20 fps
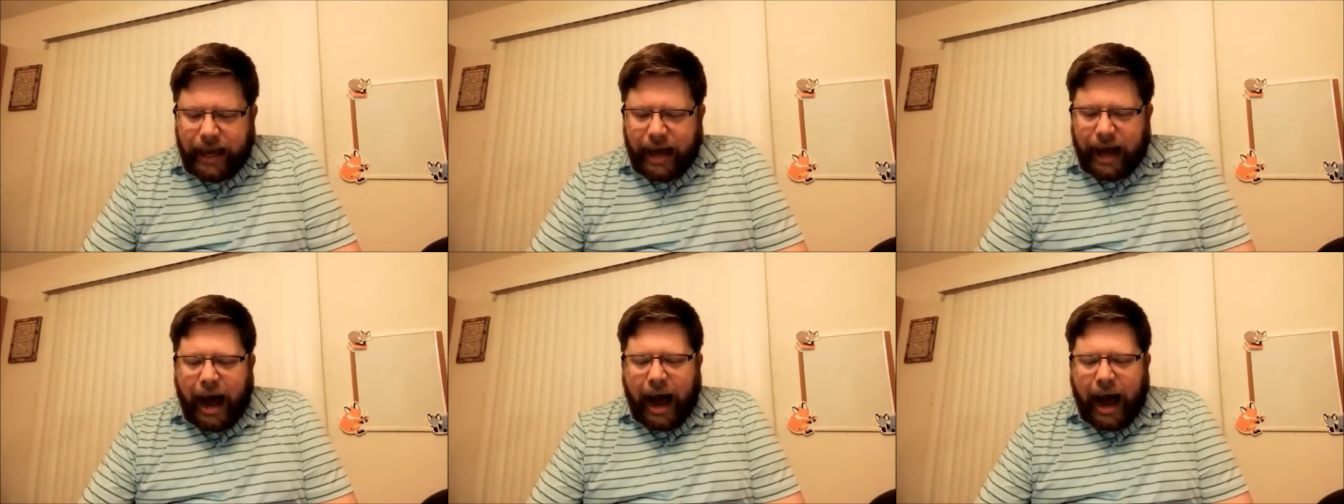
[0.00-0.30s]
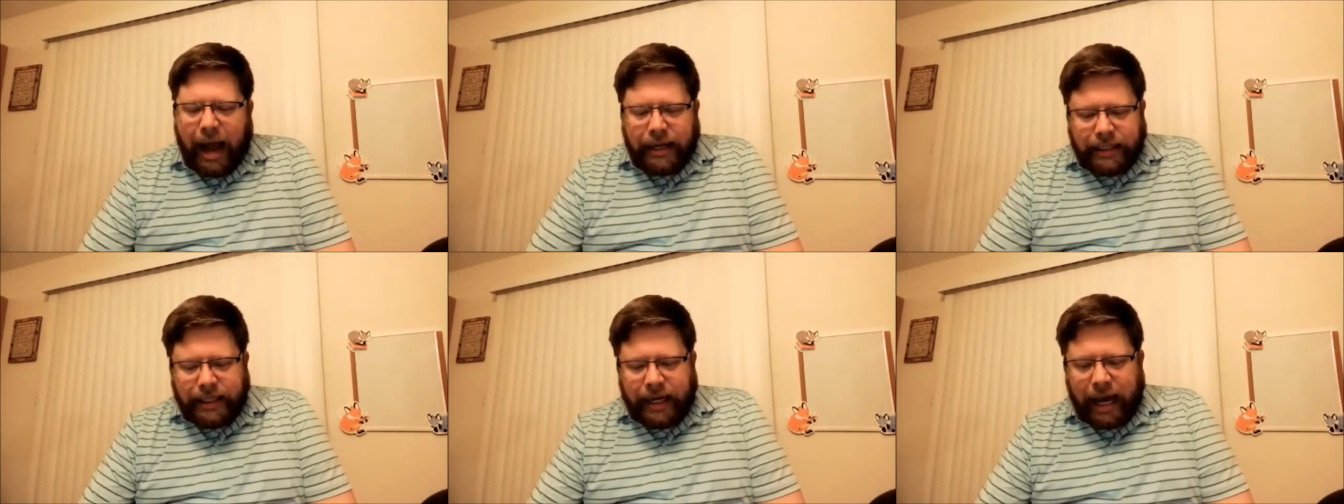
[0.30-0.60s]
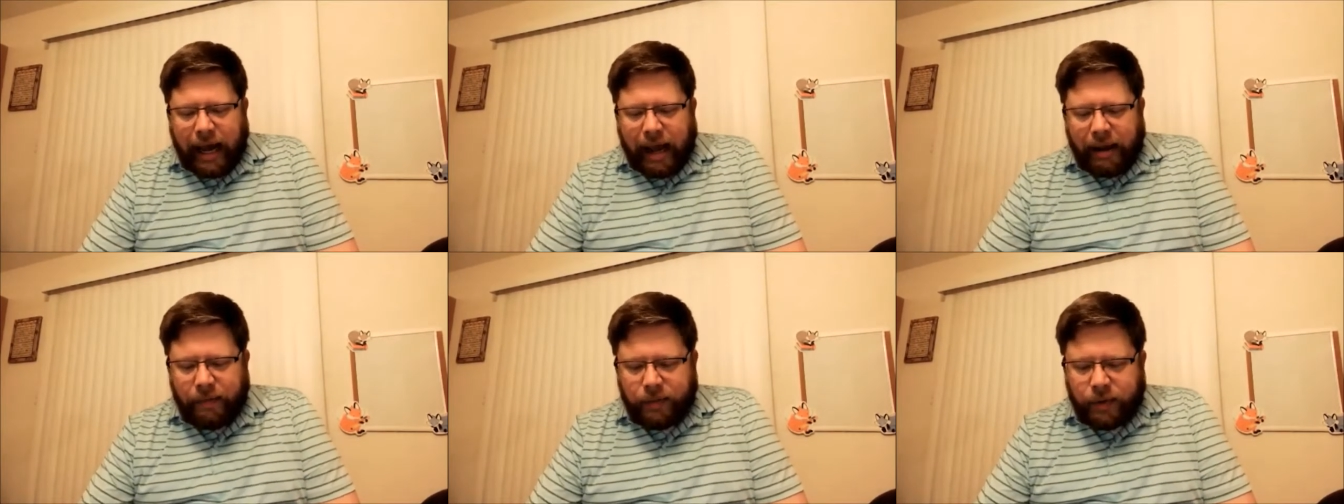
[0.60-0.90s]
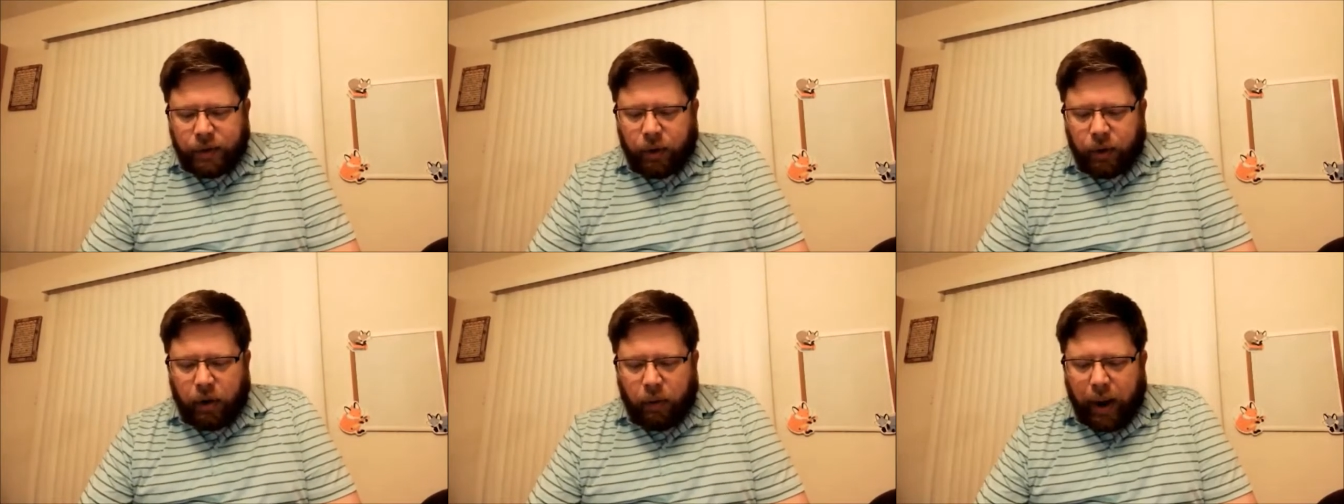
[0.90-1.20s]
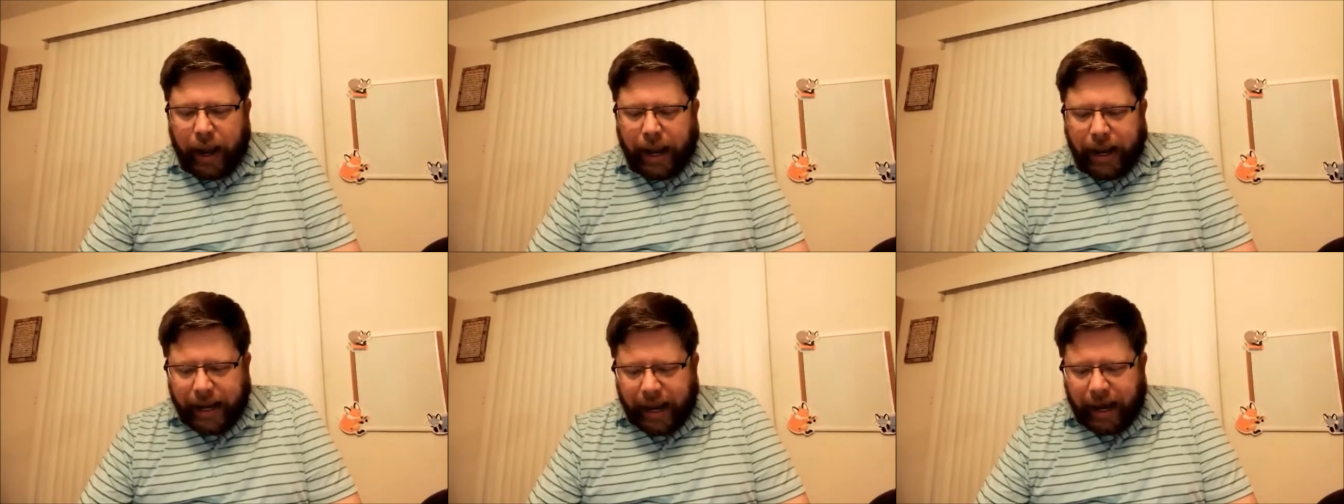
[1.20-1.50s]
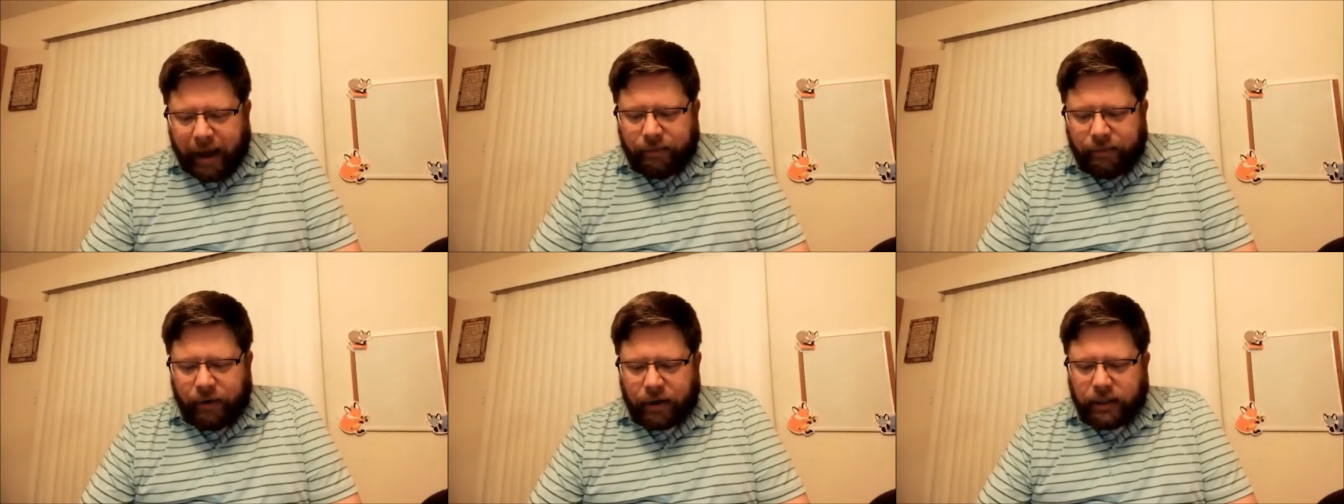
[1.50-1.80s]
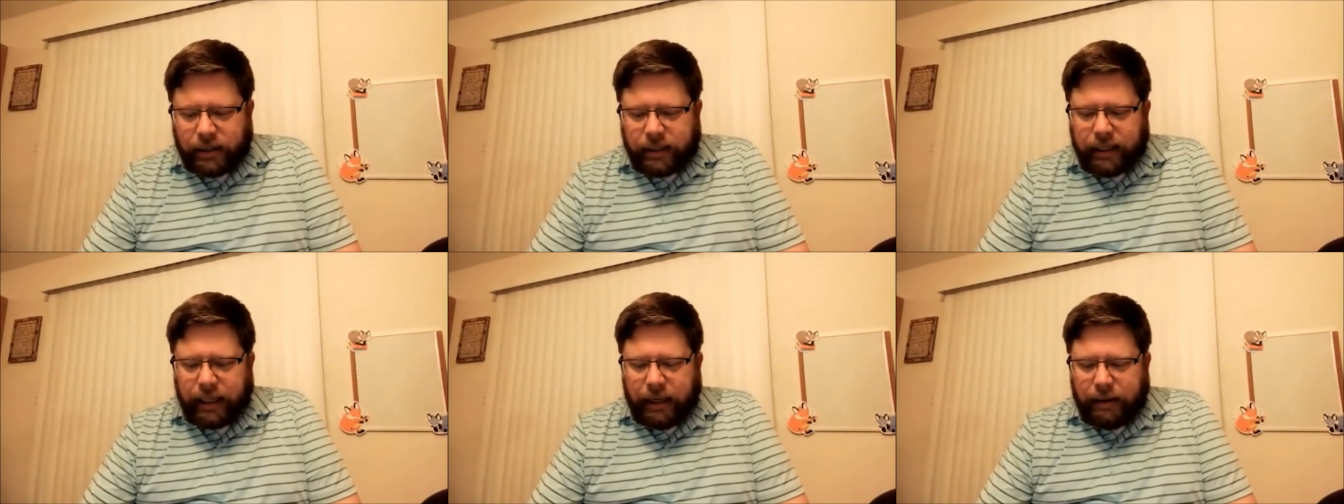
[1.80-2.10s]
high time to awake out of our
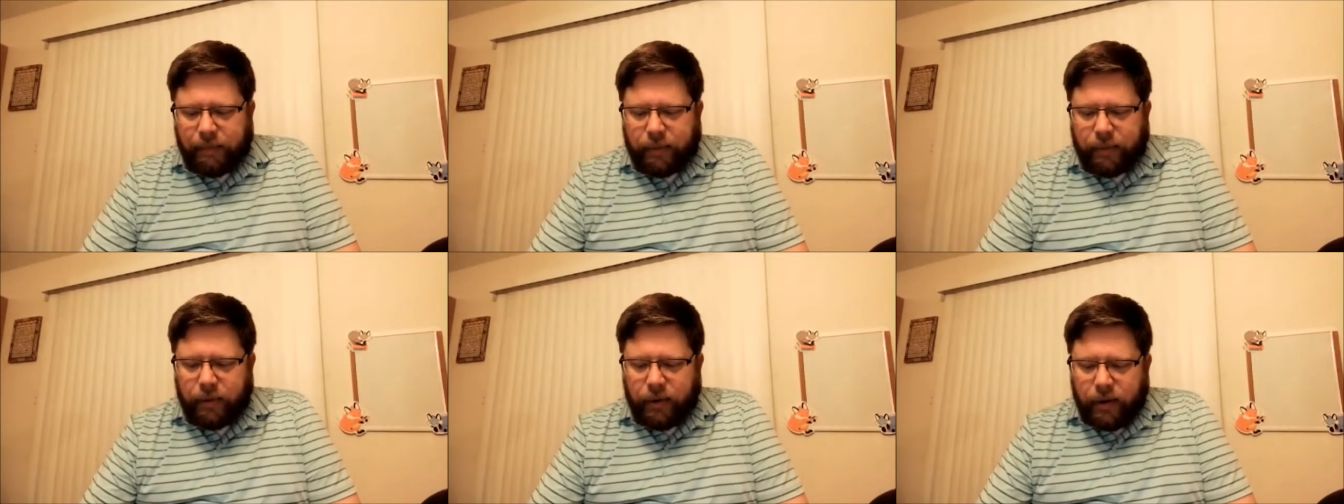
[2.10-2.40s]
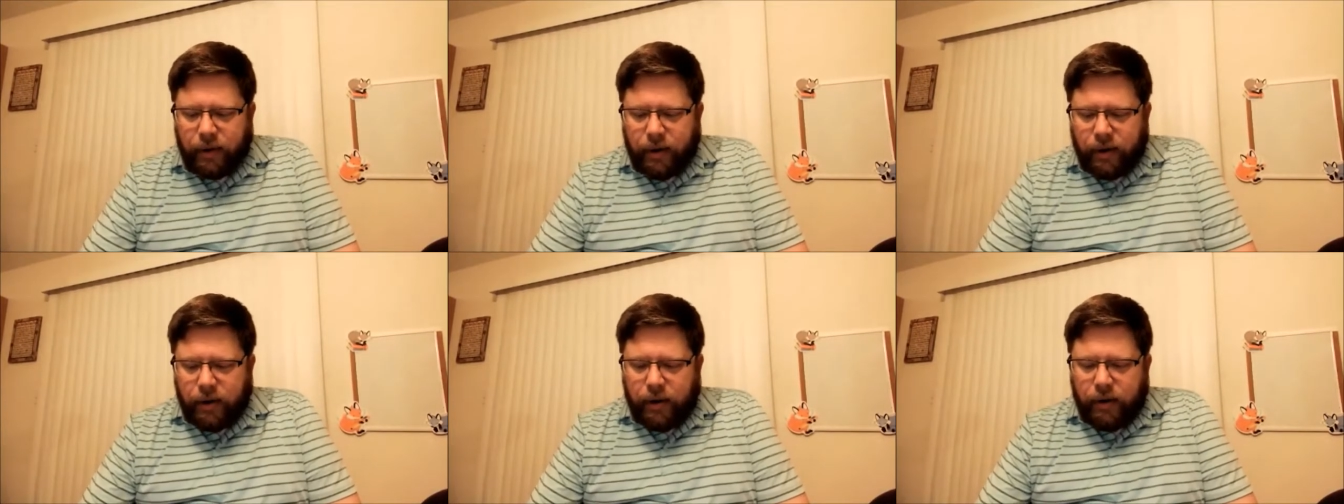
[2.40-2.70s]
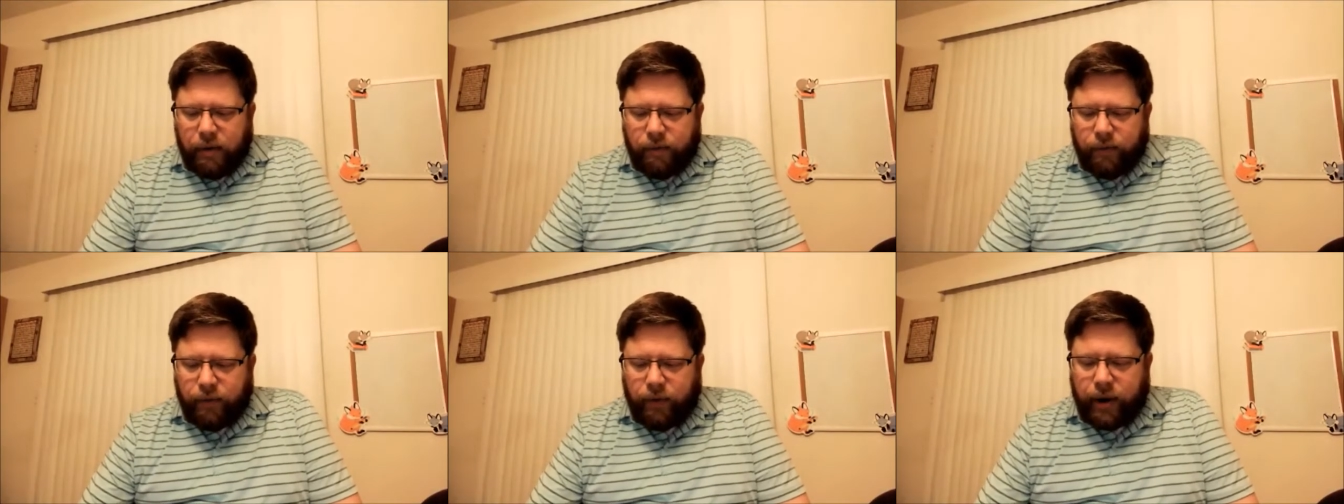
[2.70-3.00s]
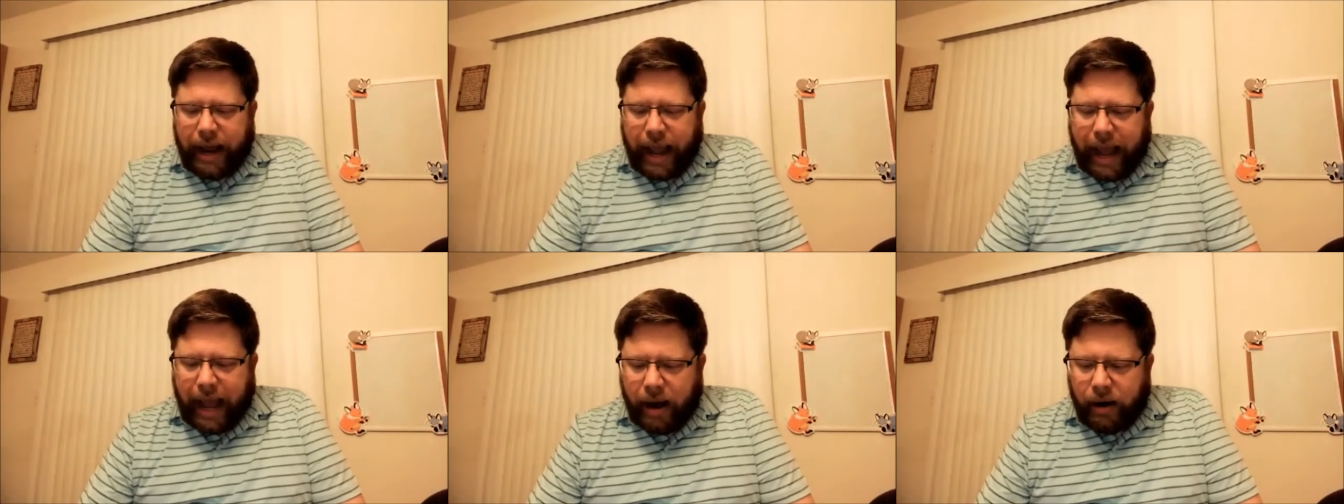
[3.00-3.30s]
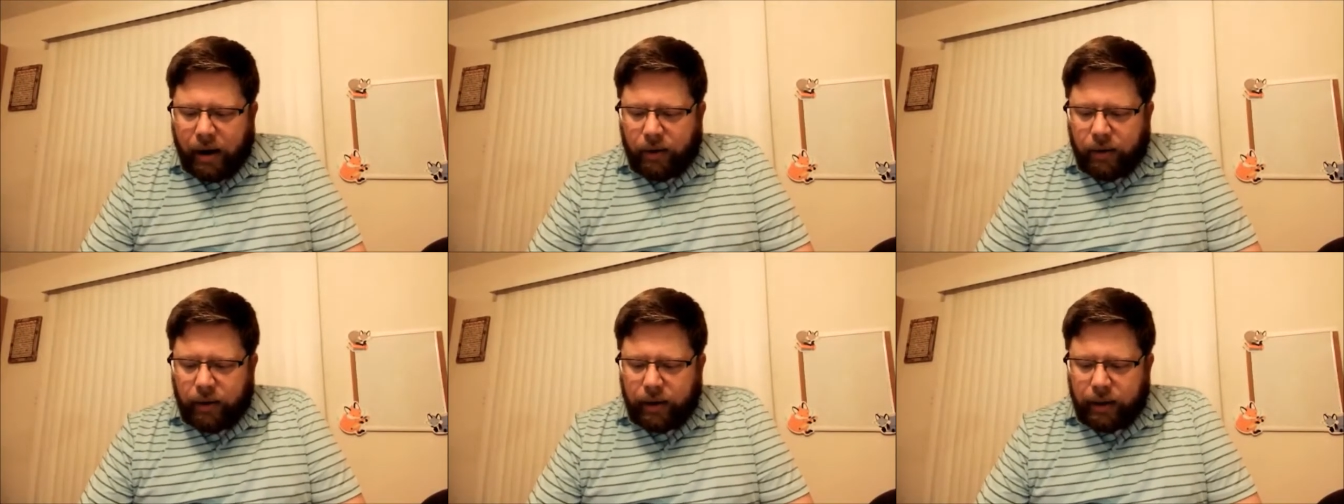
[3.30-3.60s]
sleep. For now